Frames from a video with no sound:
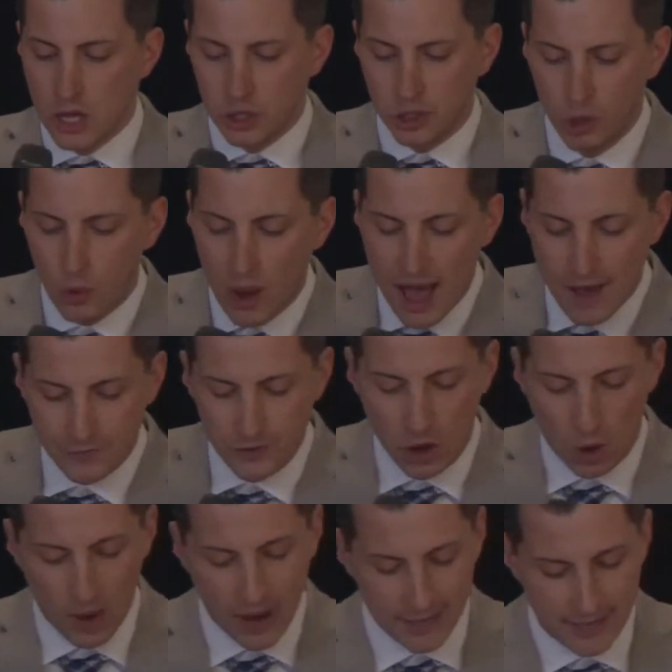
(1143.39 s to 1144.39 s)
You have
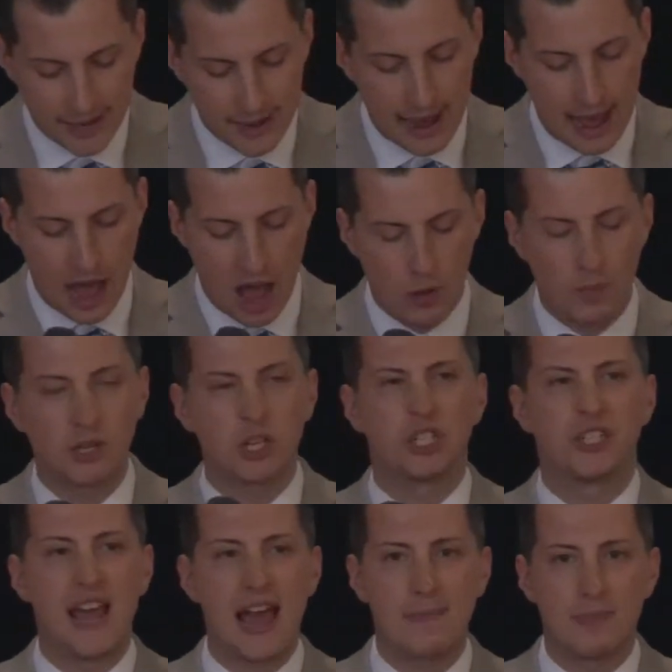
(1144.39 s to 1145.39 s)
no idea how much
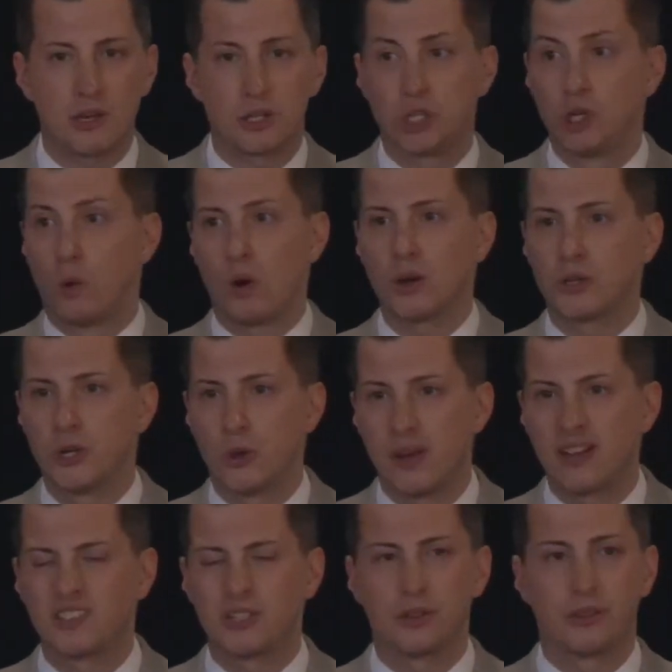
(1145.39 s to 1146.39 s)
damage you are
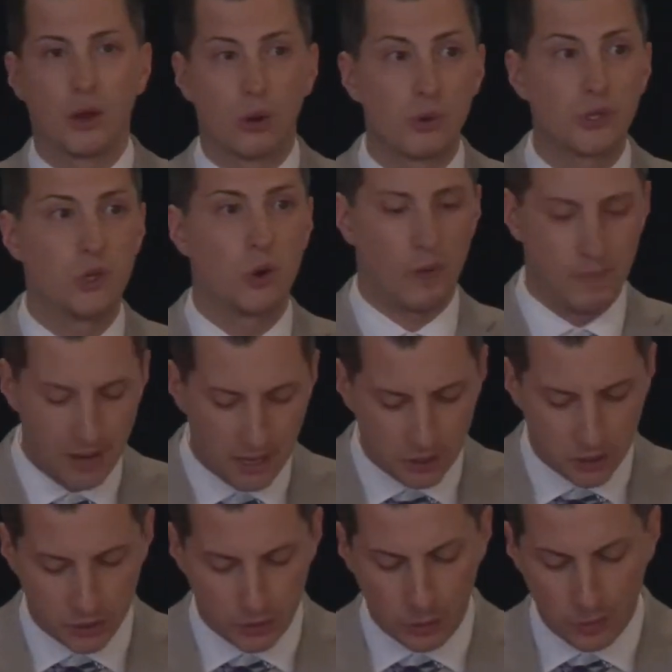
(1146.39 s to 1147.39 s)
doing to those you are mean
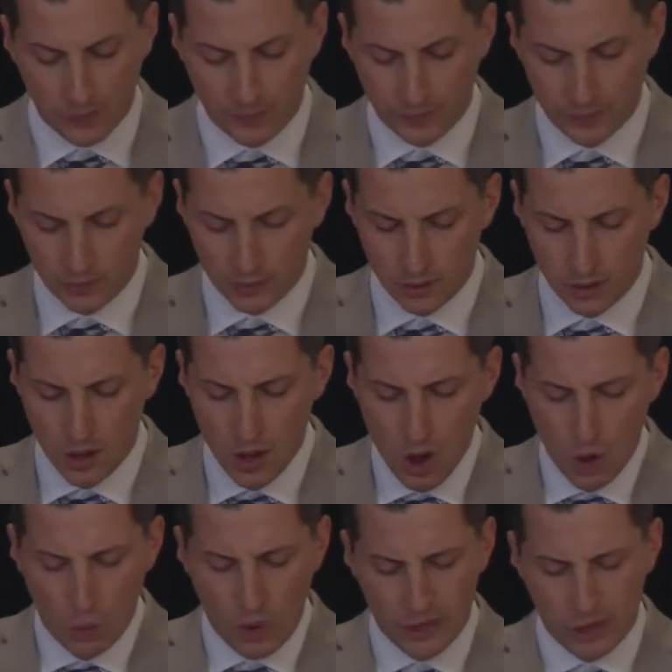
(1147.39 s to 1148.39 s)
to.
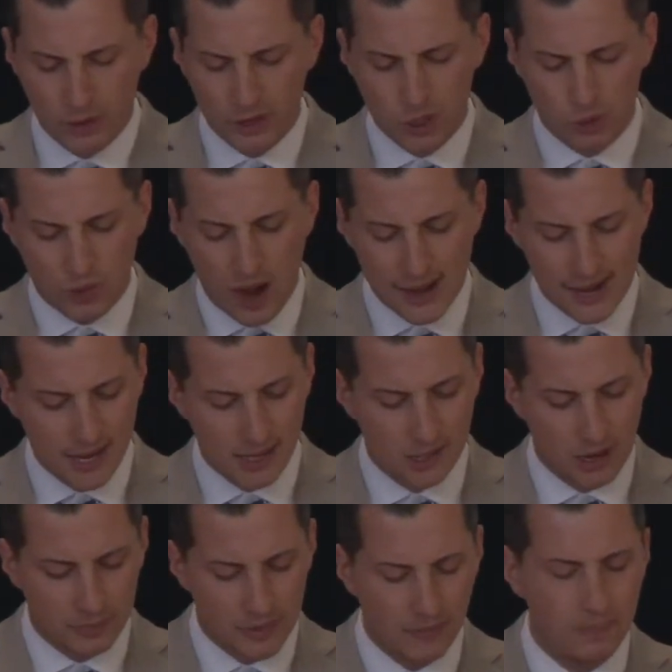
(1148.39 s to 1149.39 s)
Whether it's writing
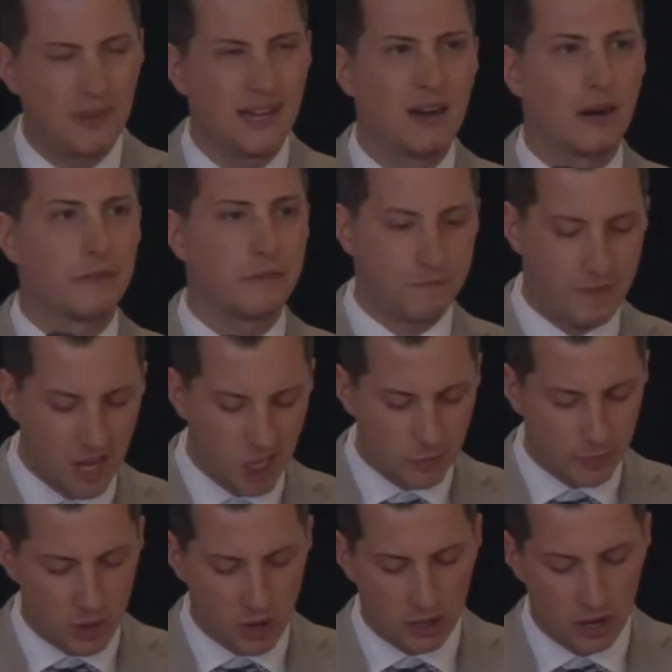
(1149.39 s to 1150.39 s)
something mean on
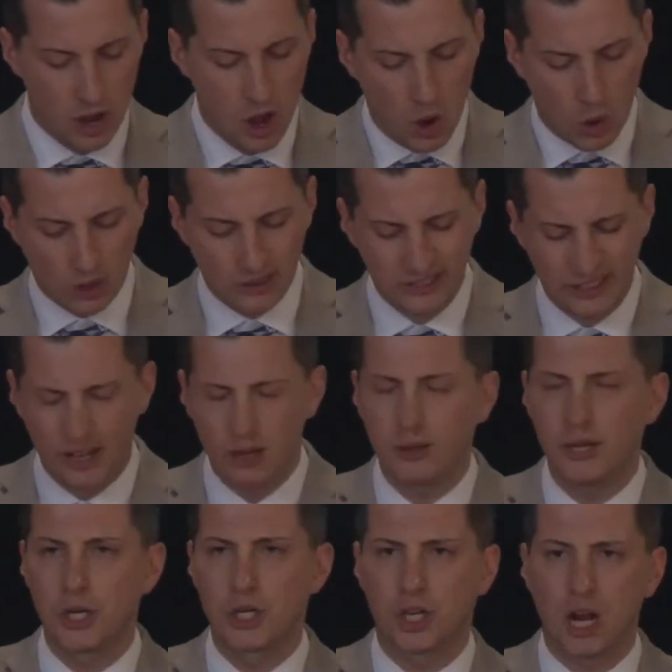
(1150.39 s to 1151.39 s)
Facebook or
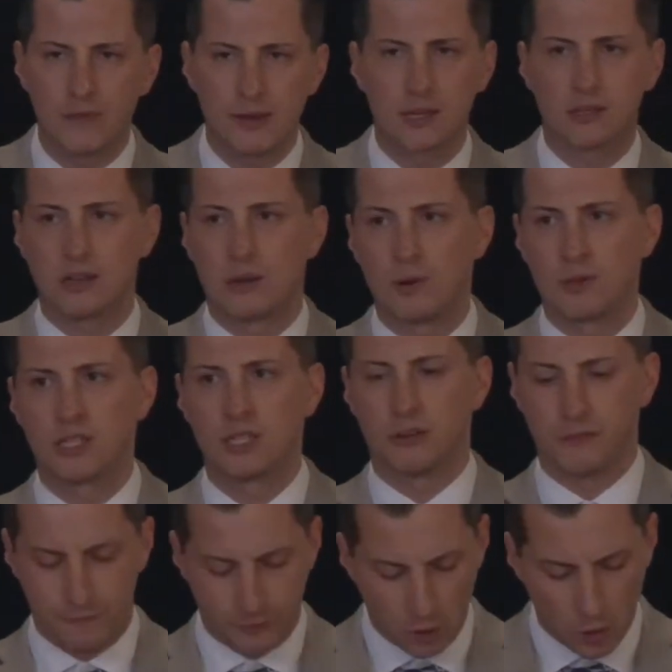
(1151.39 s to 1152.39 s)
literally shoving someone to the
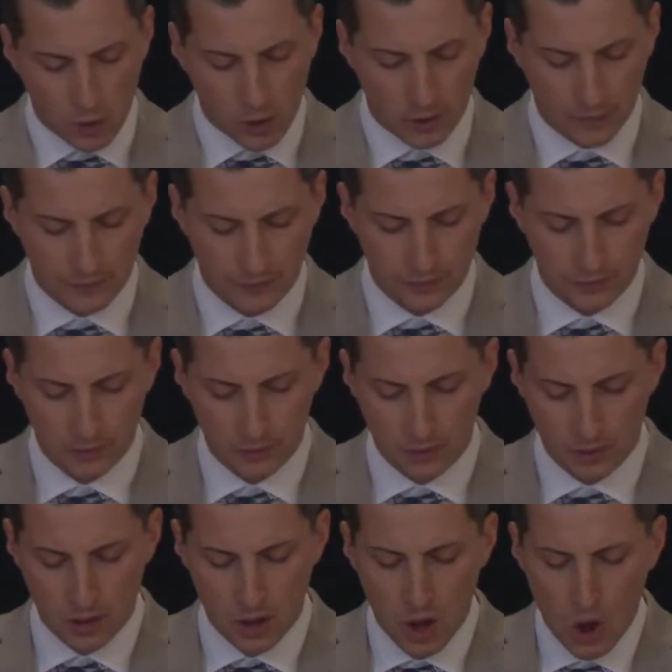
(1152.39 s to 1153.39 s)
floor,
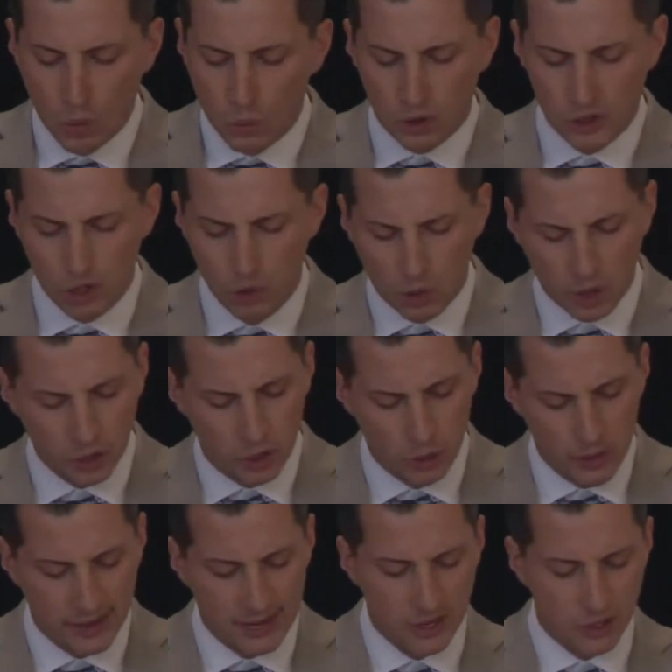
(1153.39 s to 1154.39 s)
what you are
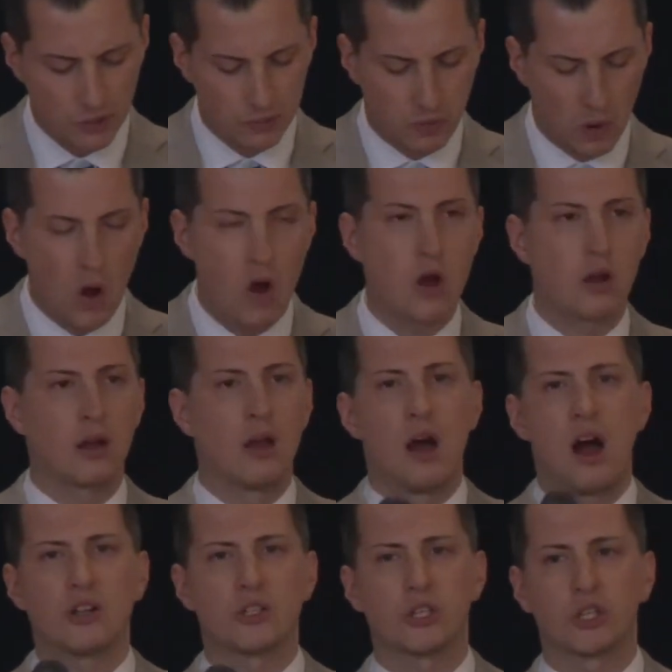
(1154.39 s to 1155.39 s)
doing is
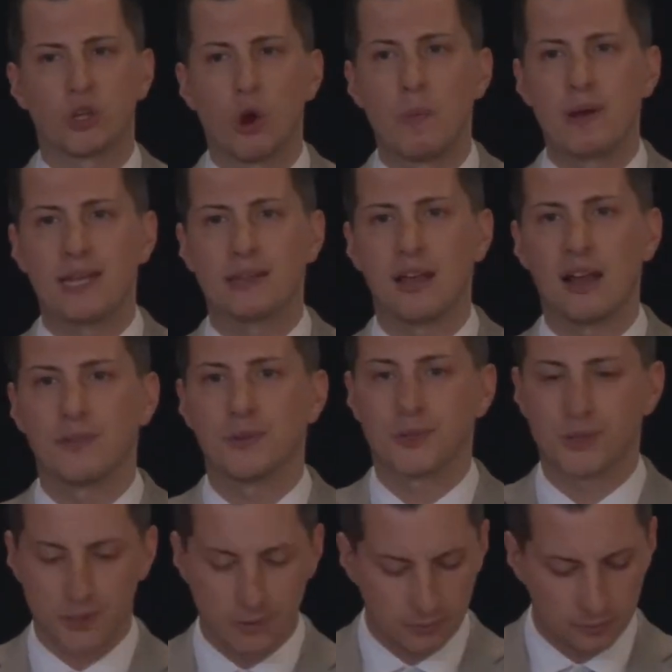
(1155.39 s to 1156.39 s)
wrong on so many
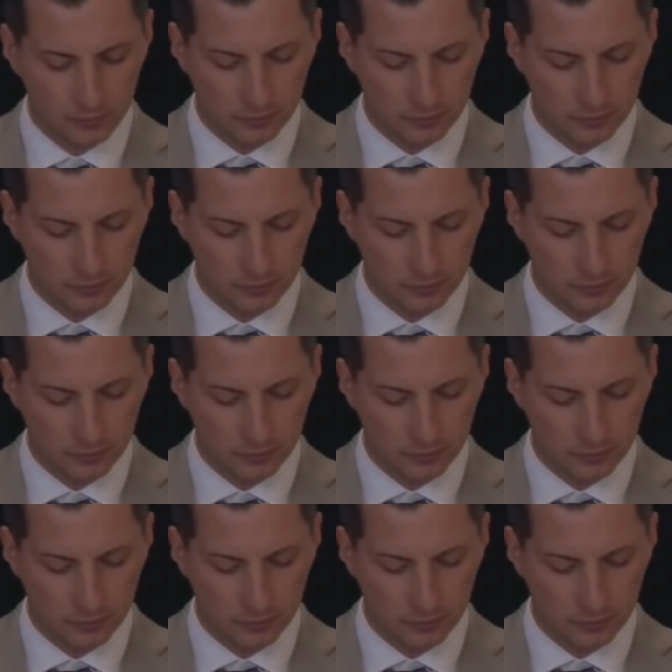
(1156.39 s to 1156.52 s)
levels.